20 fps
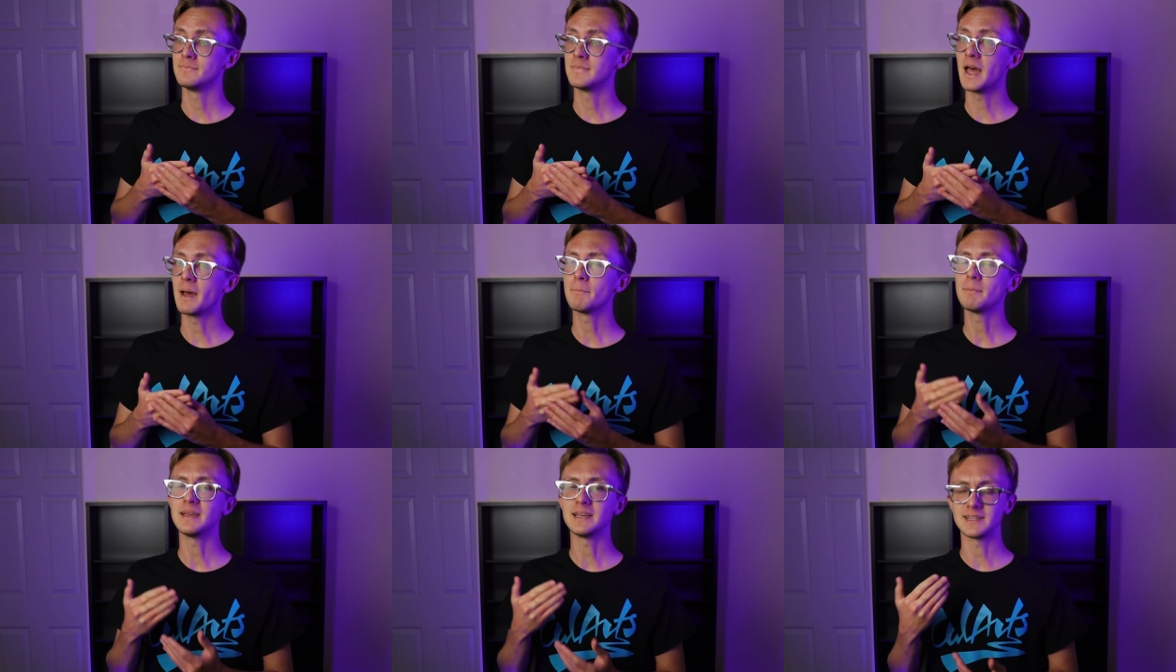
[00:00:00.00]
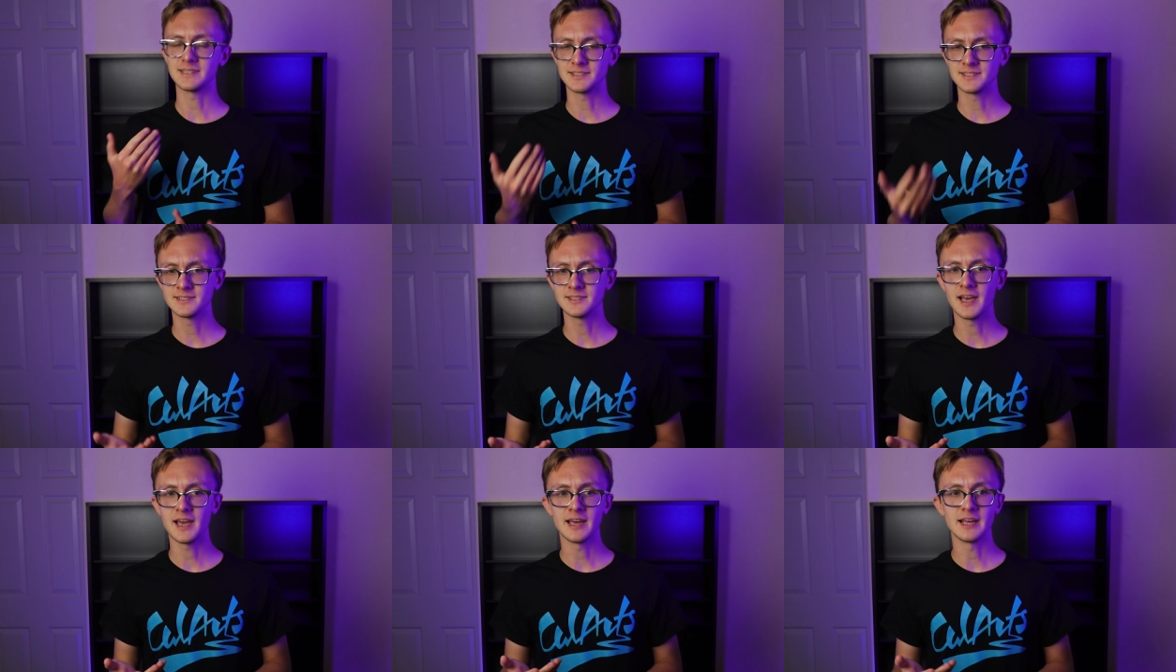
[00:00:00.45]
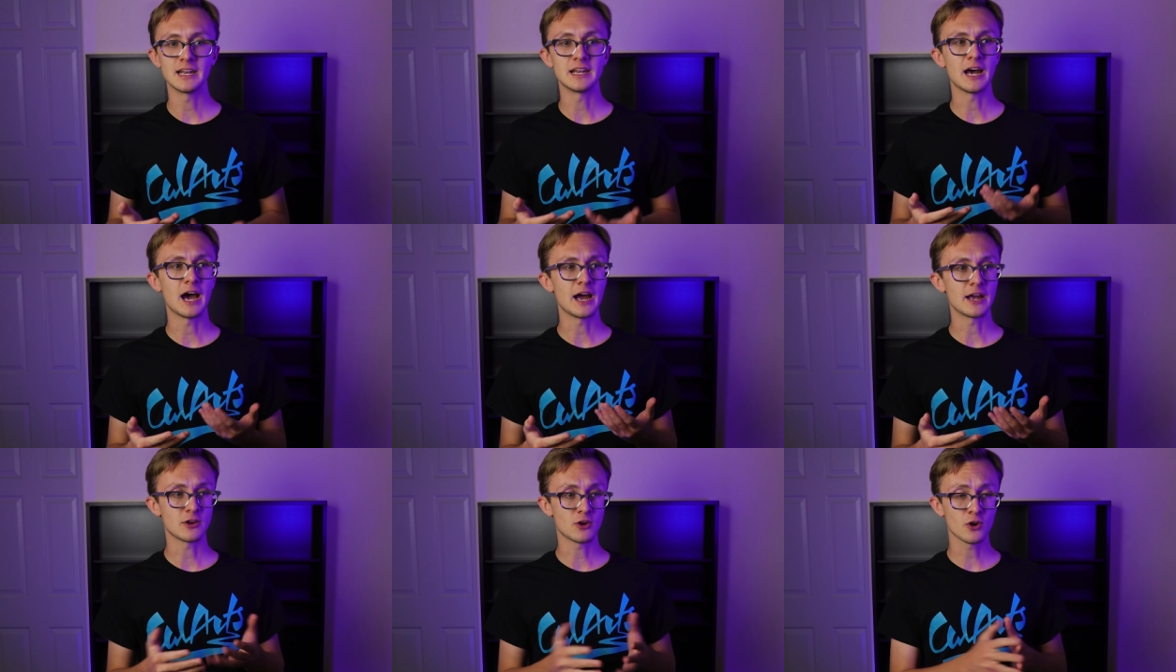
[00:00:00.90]
that being said,
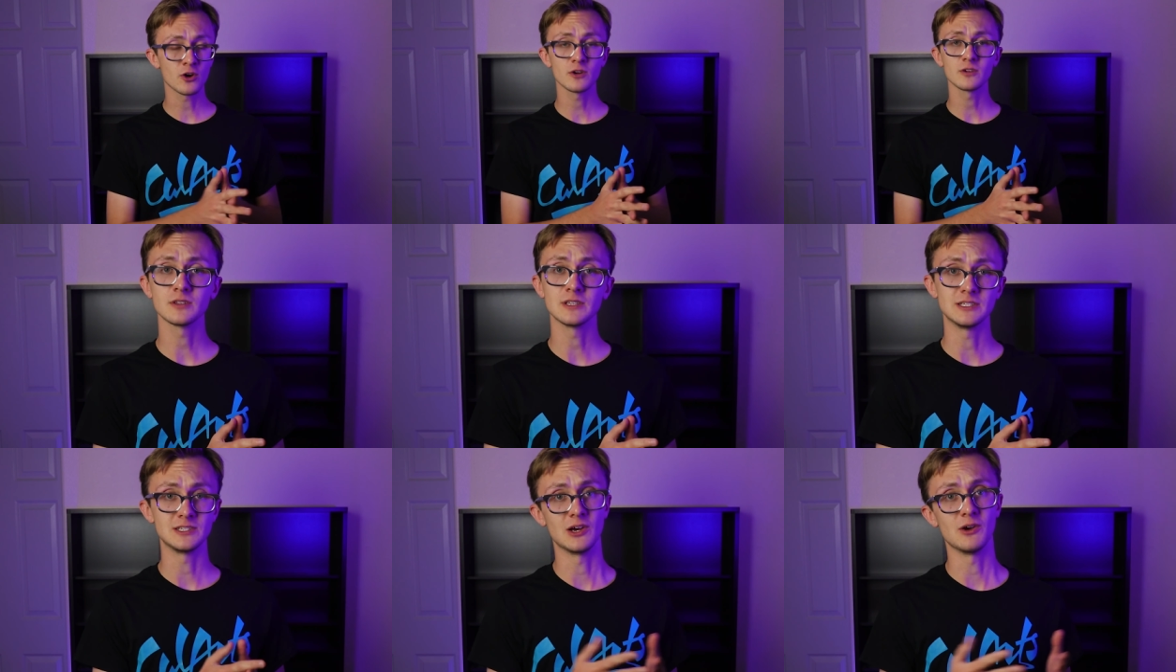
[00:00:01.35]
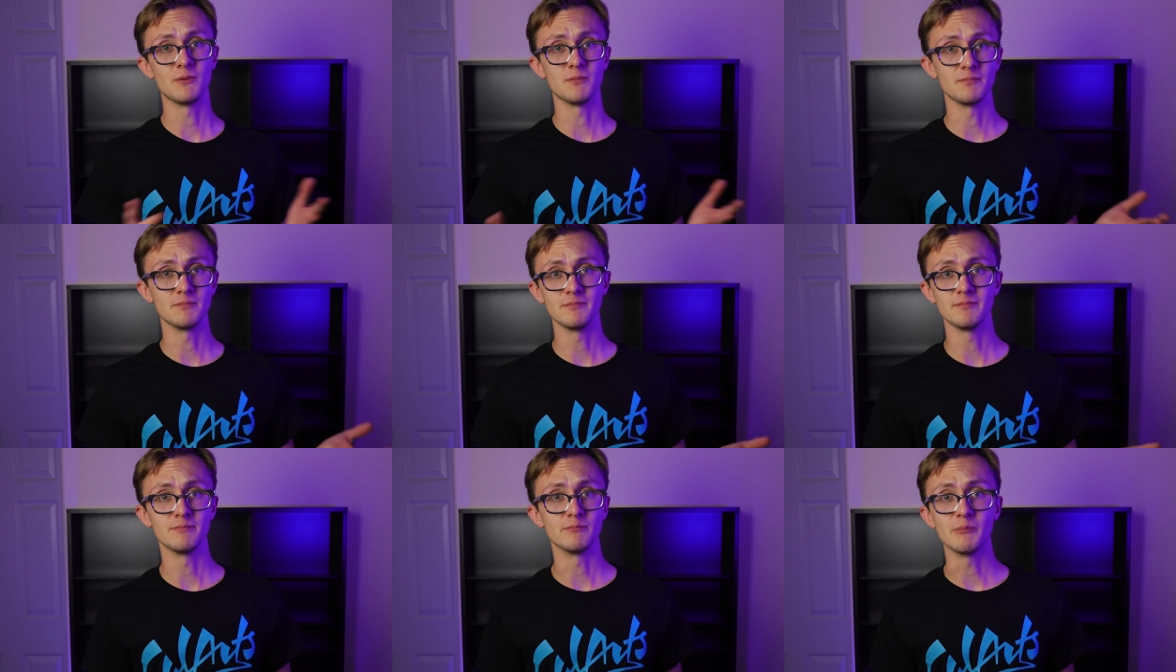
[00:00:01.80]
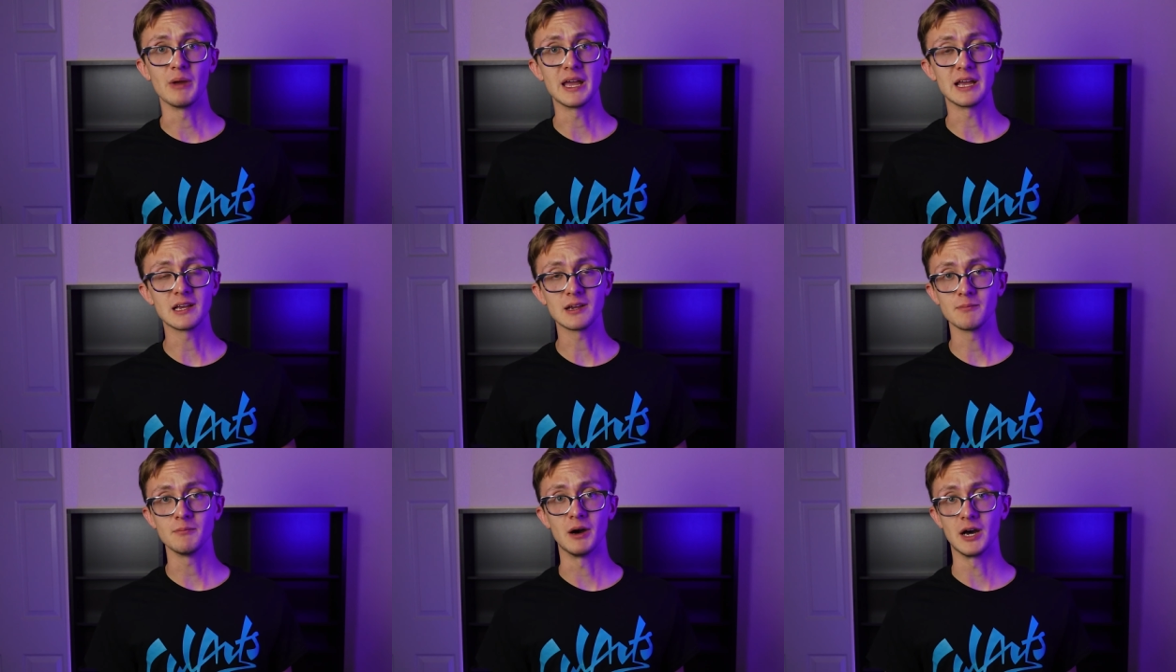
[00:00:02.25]
I currently don't
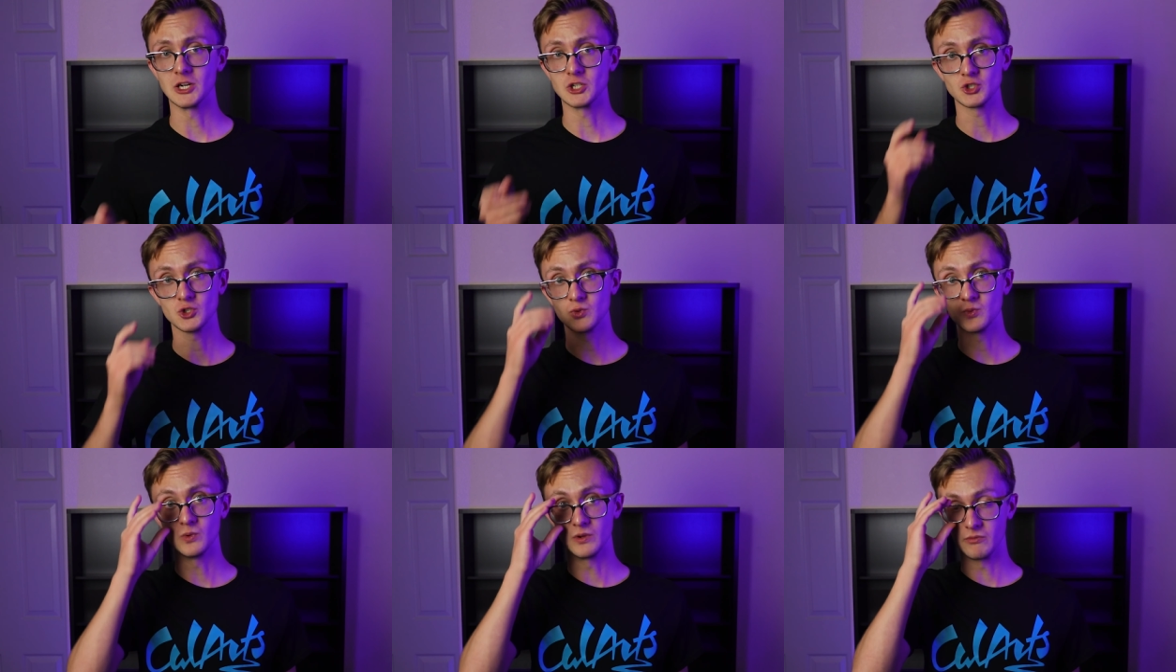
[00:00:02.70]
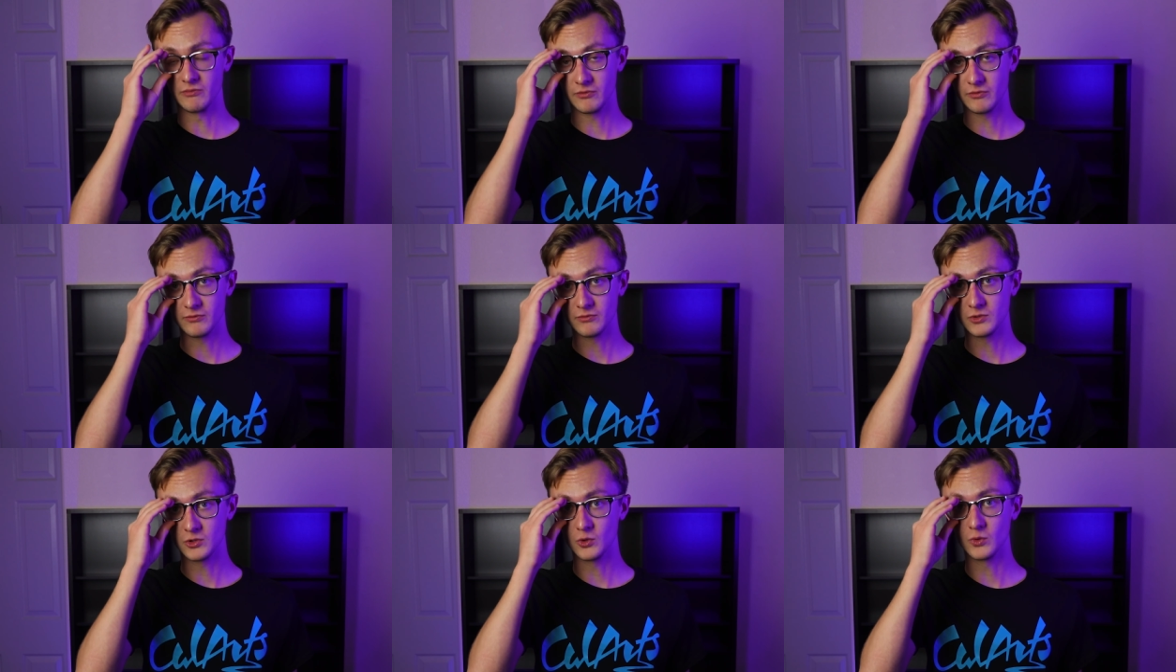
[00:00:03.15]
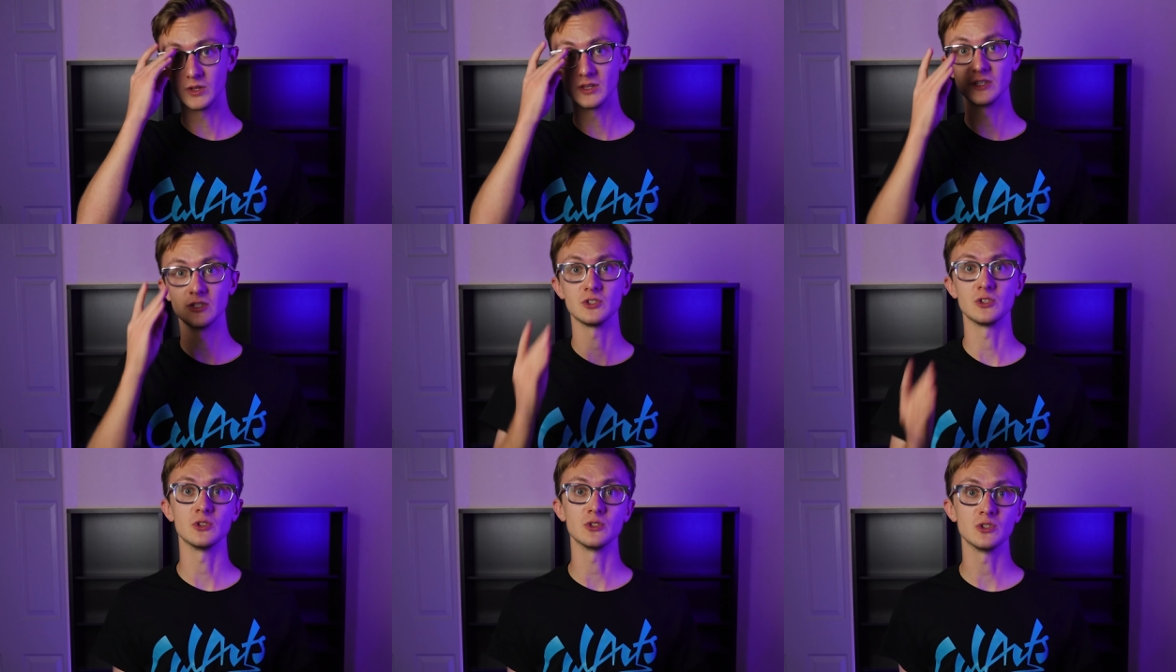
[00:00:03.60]
make much with doing
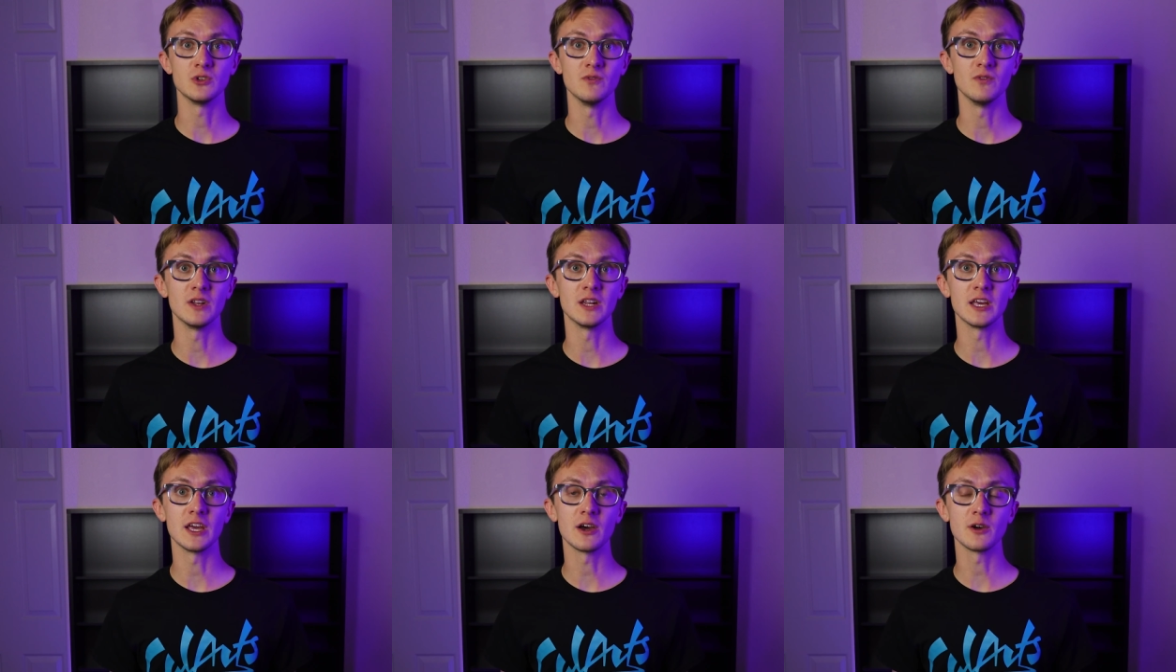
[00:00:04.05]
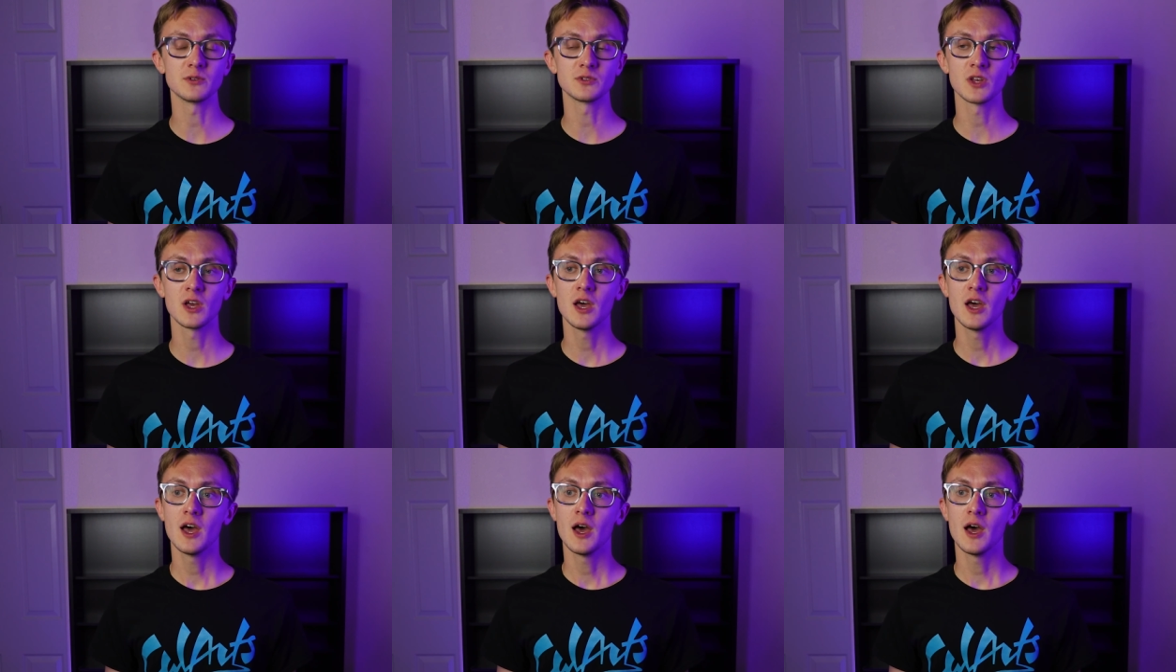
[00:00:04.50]
these YouTube videos.